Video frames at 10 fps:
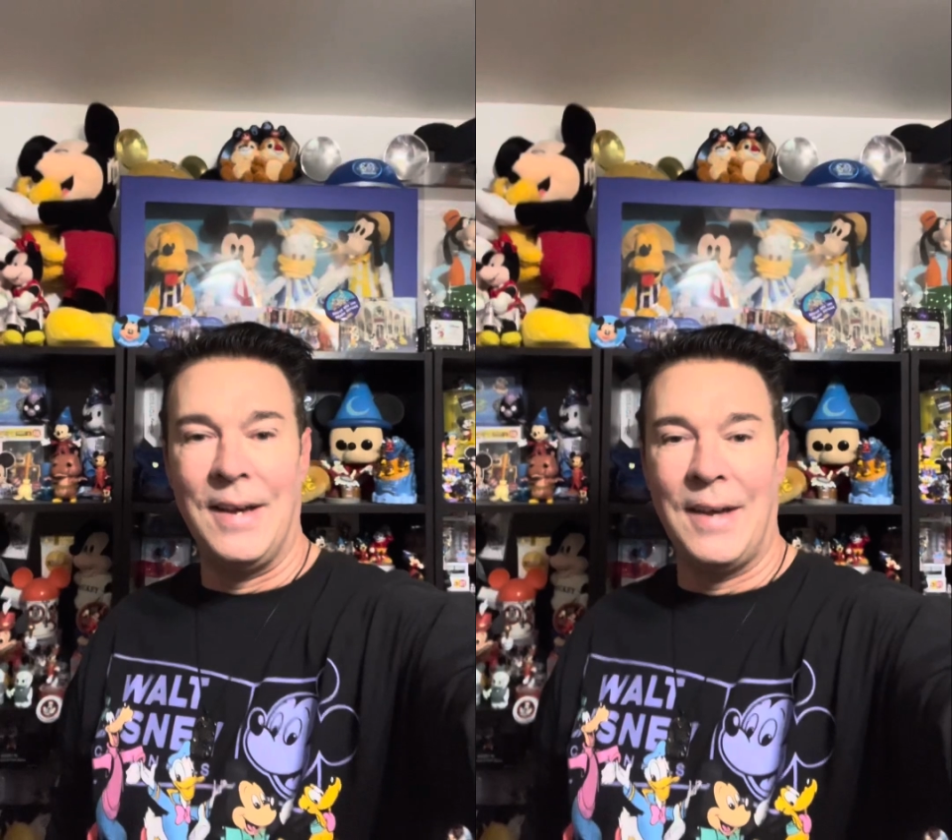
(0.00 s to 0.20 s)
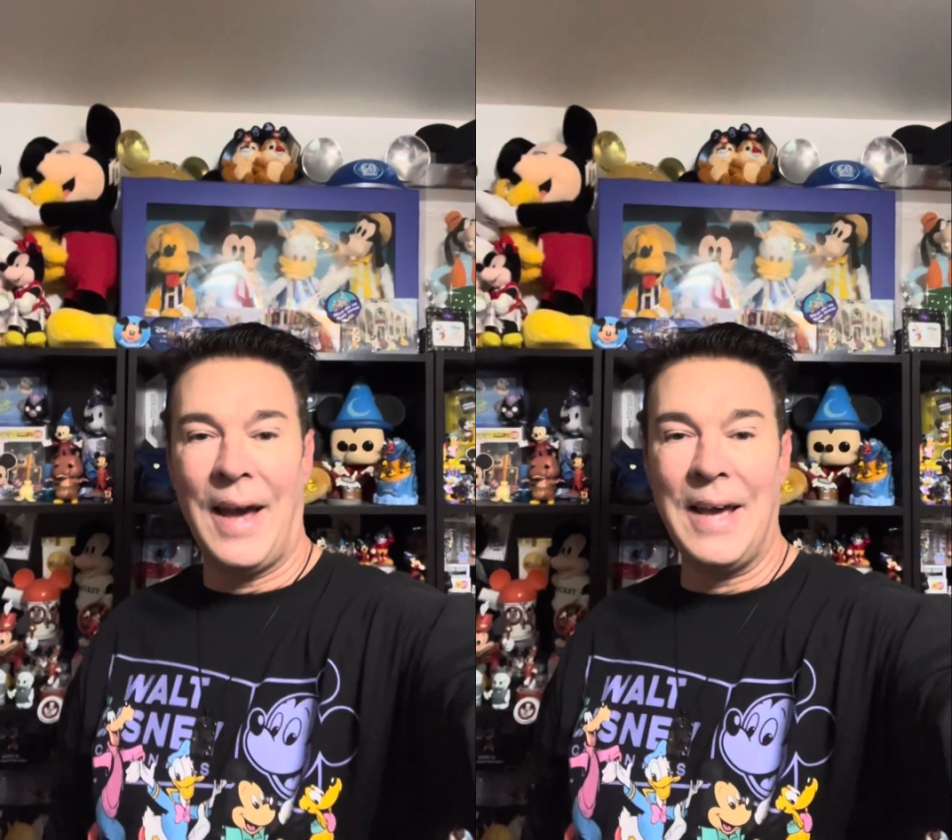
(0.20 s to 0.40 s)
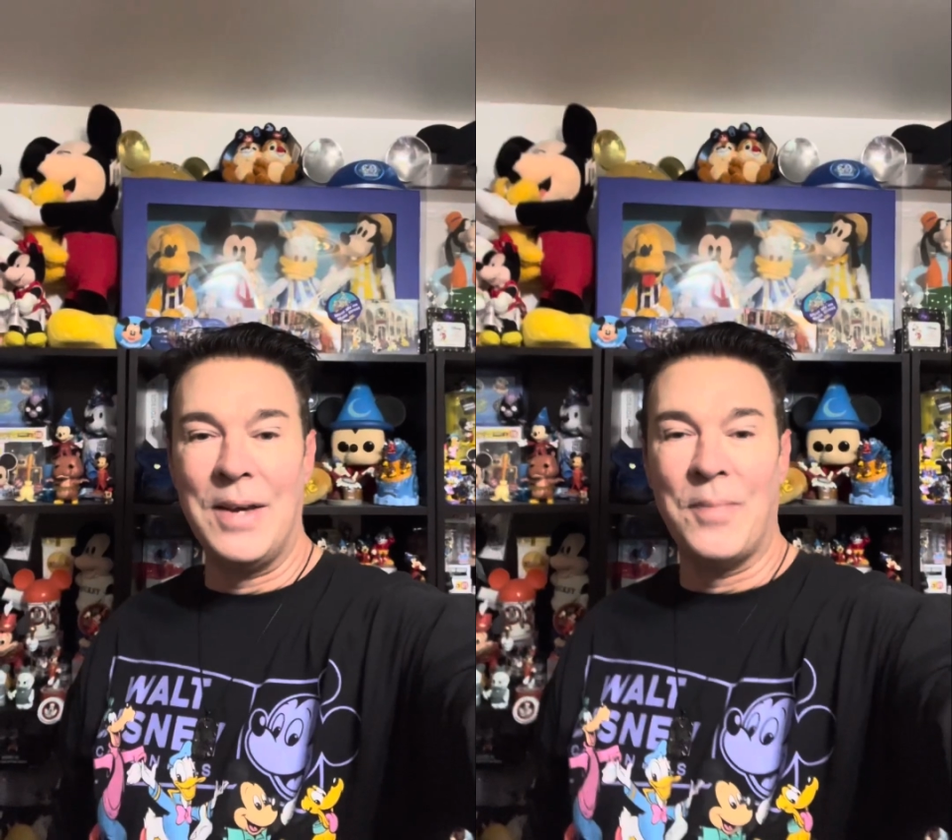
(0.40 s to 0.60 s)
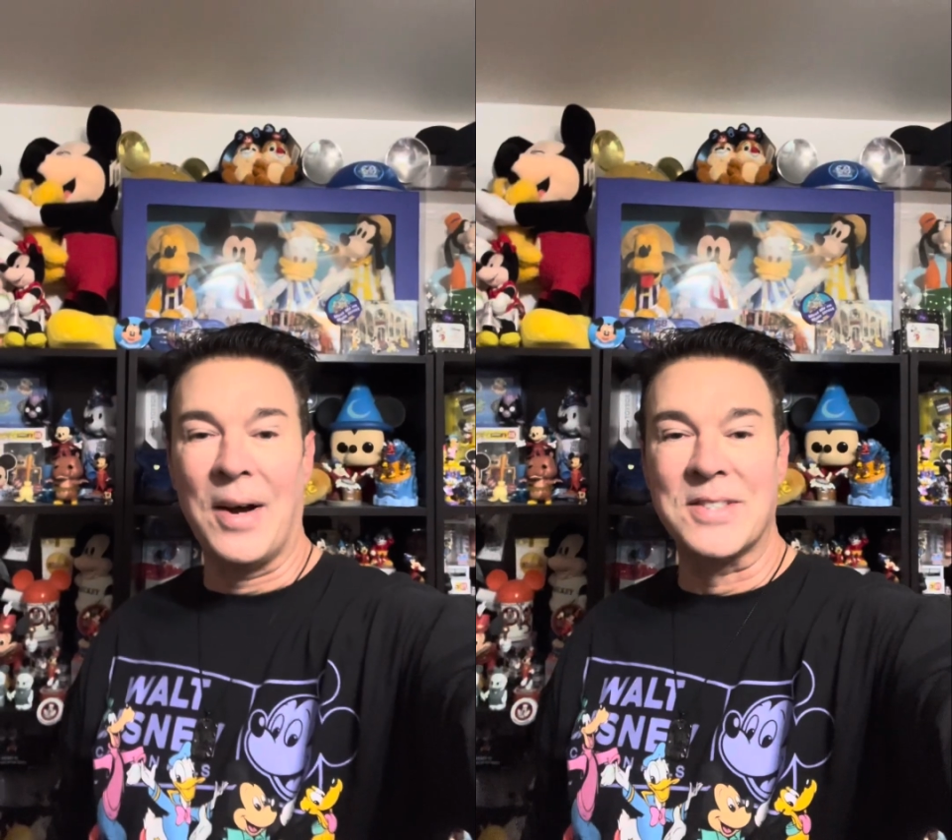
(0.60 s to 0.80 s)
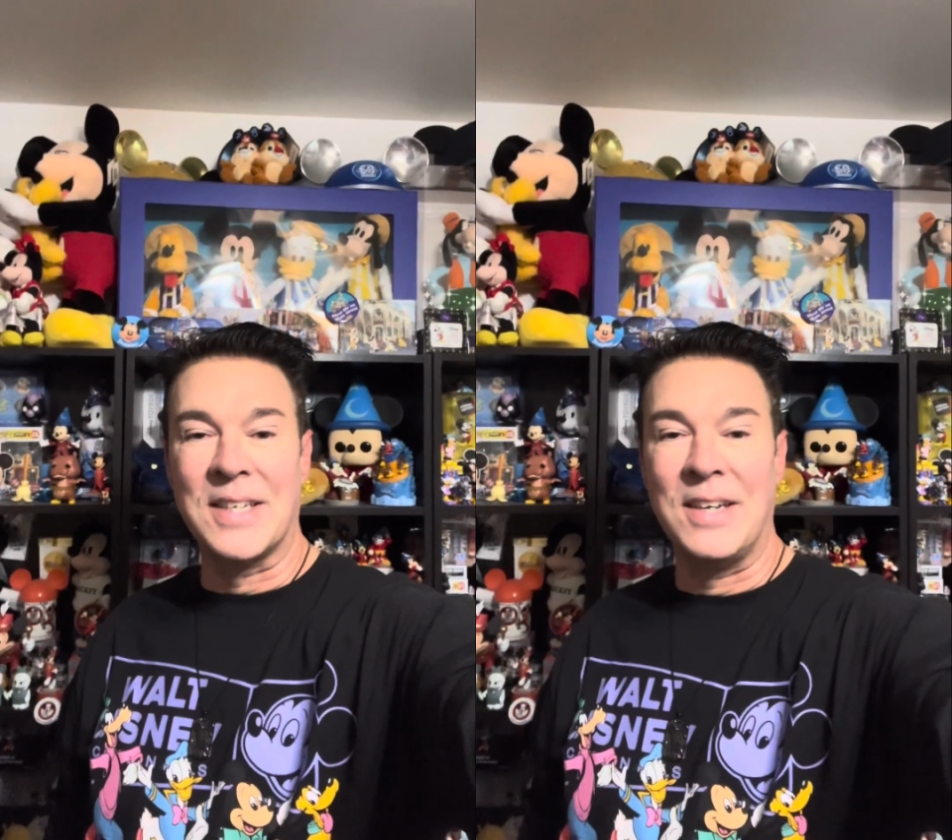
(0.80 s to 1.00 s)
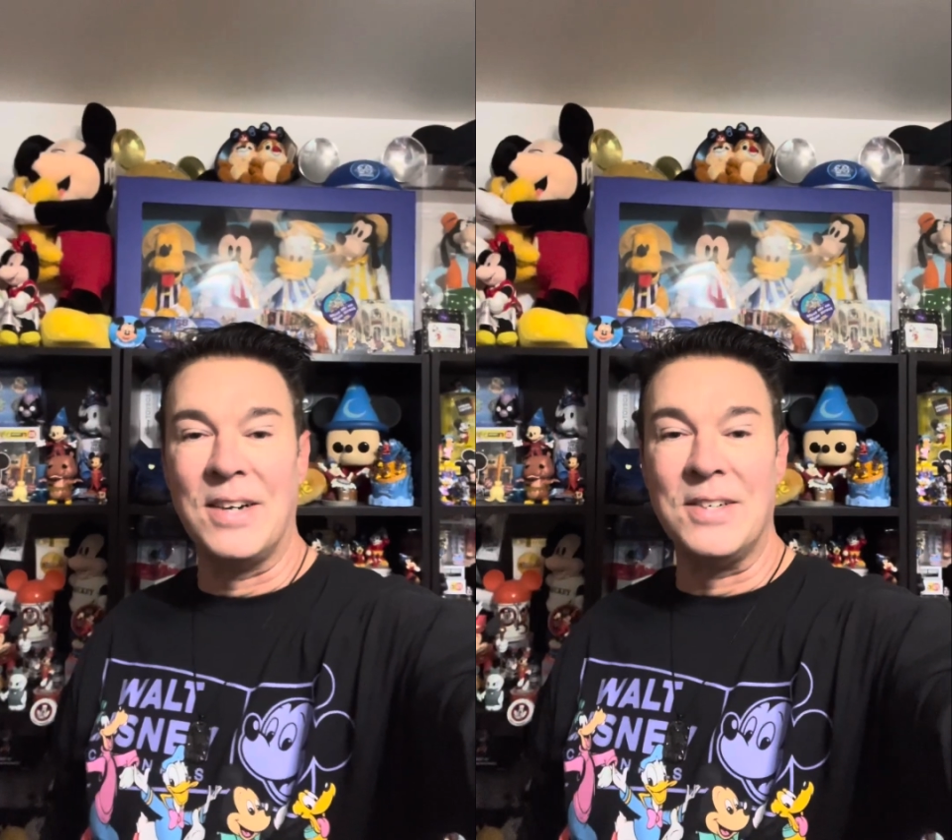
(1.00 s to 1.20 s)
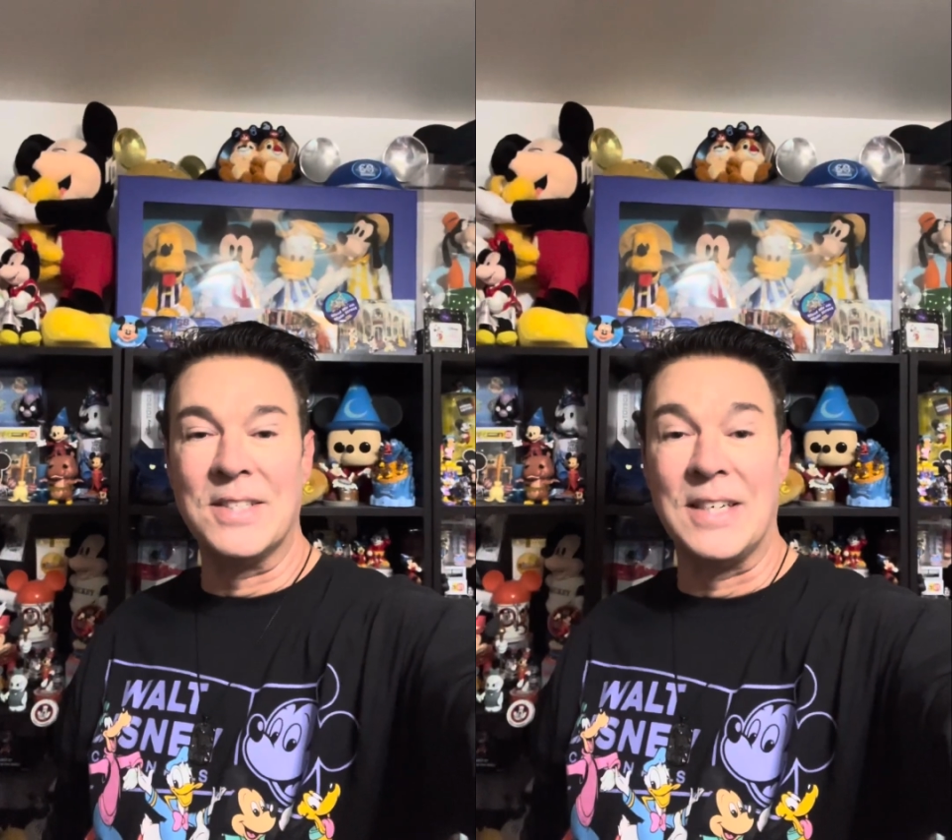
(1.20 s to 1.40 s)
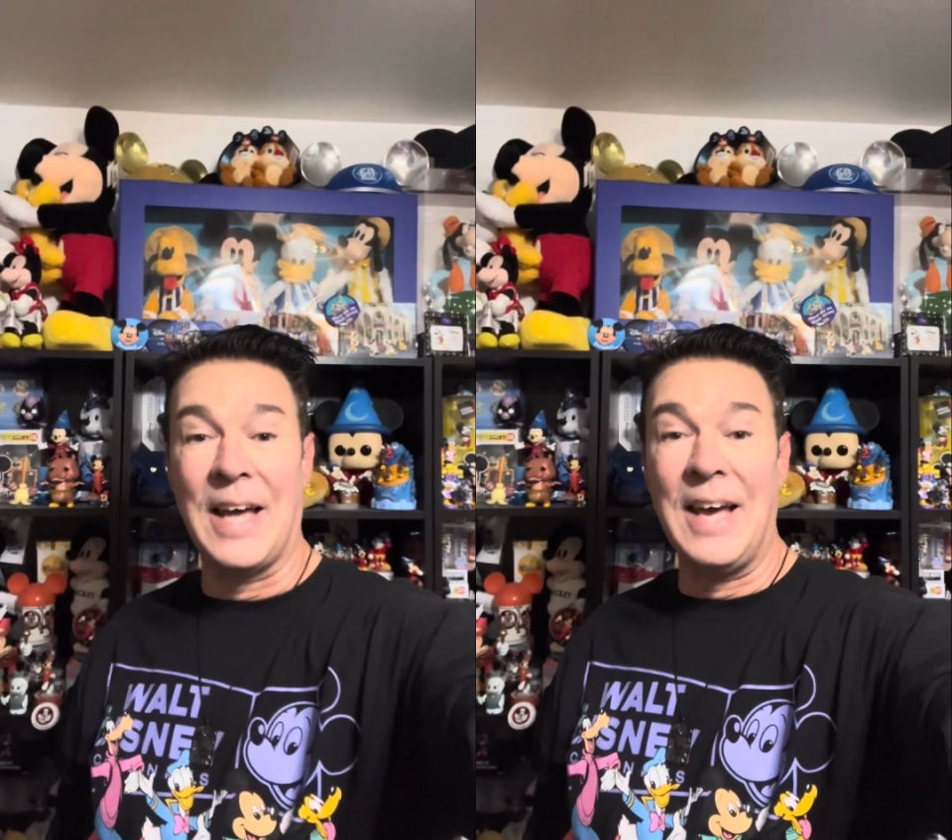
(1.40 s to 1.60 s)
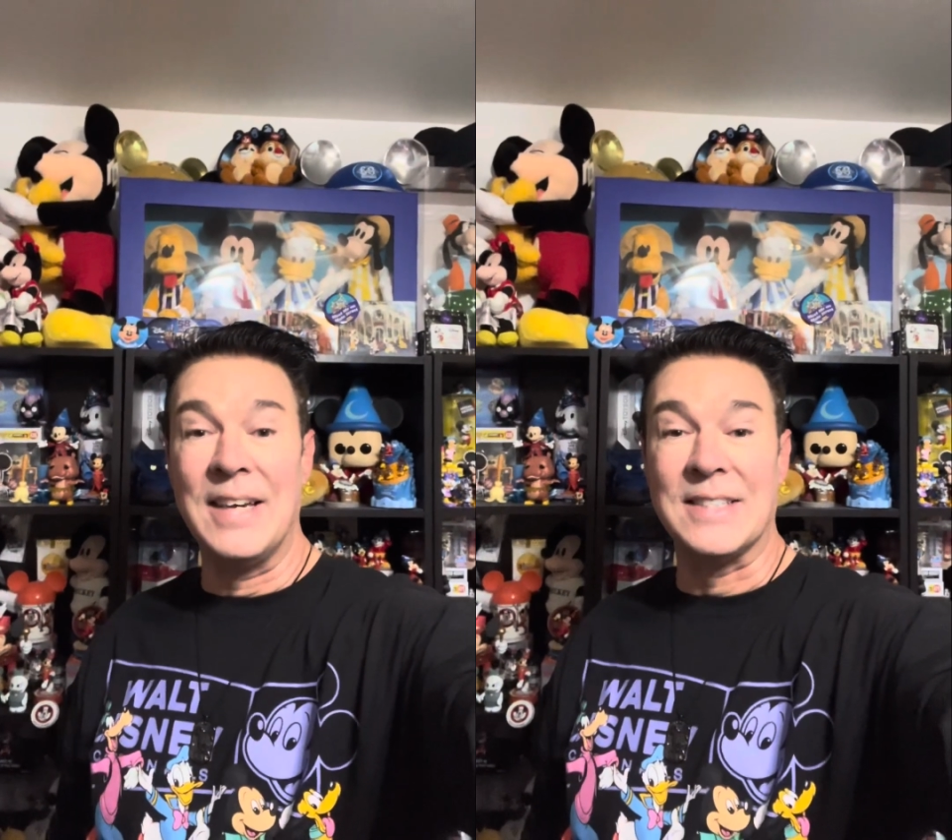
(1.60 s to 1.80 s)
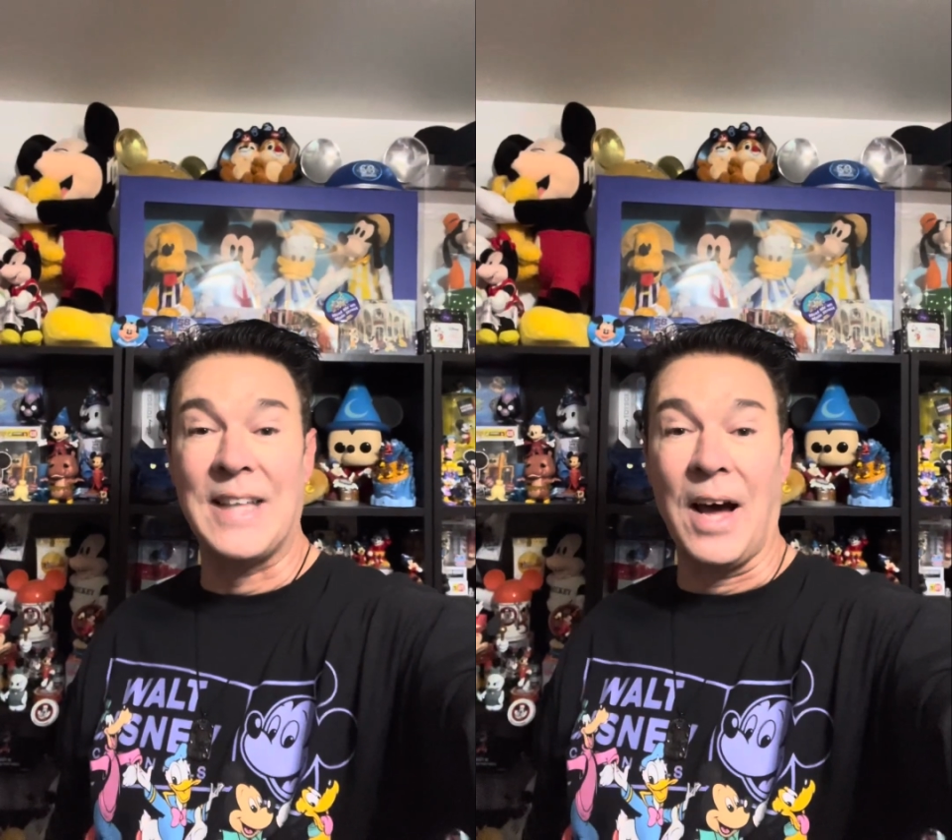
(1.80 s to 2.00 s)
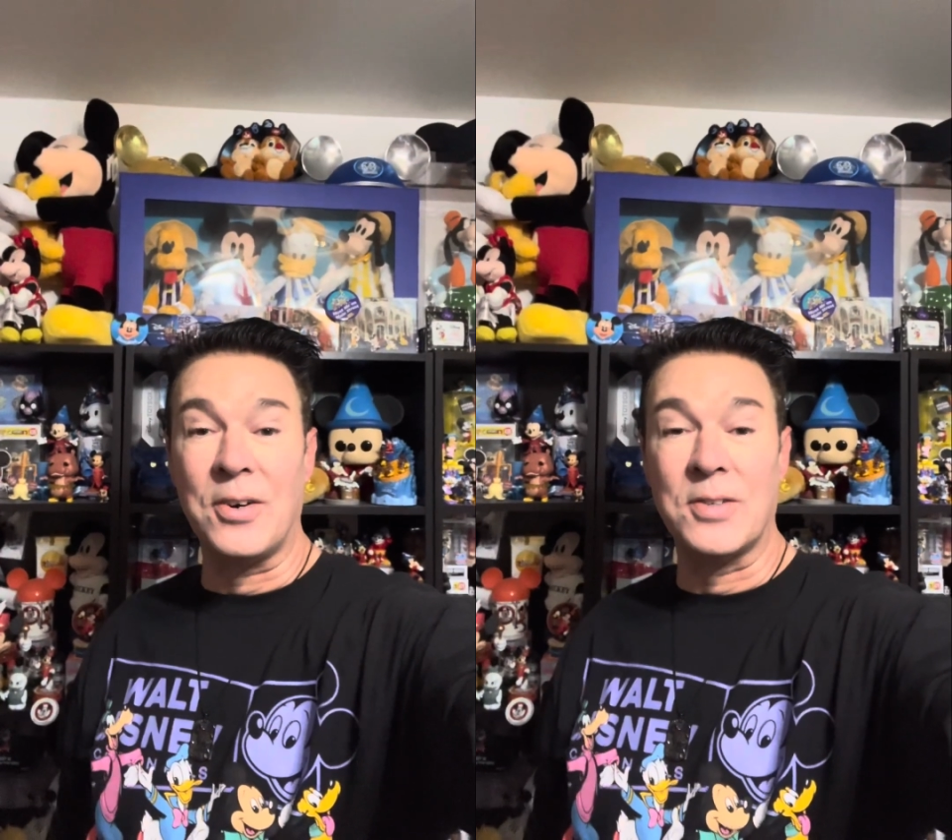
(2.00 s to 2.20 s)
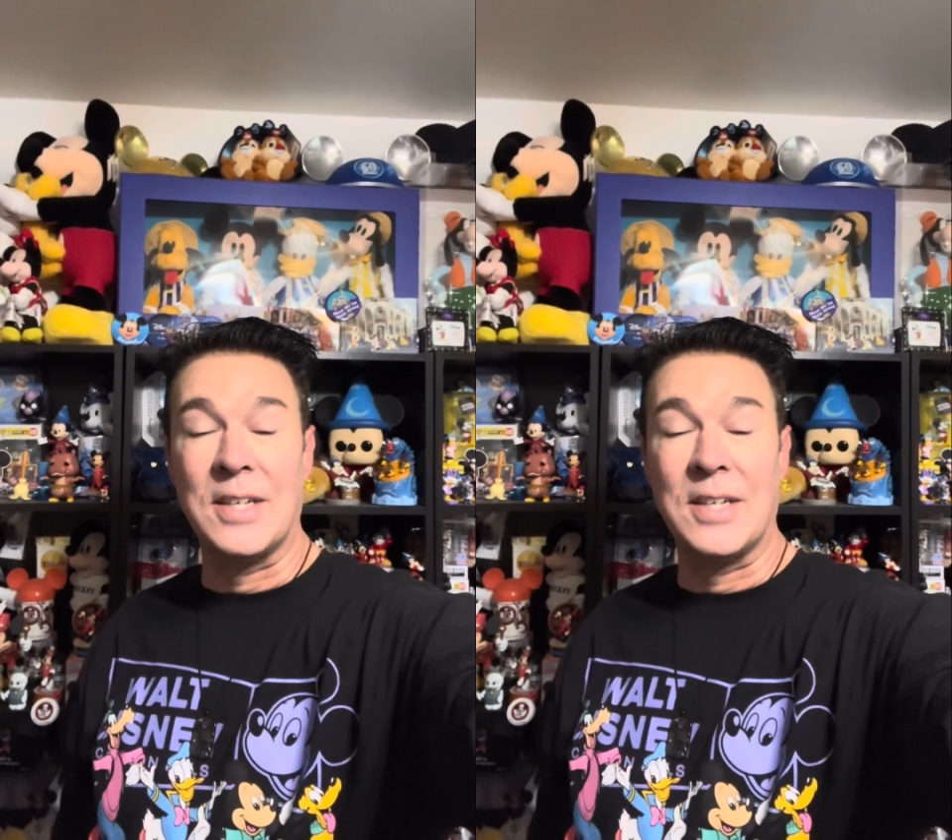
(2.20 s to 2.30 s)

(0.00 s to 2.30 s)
Hey, Mouseketeers, today is Donald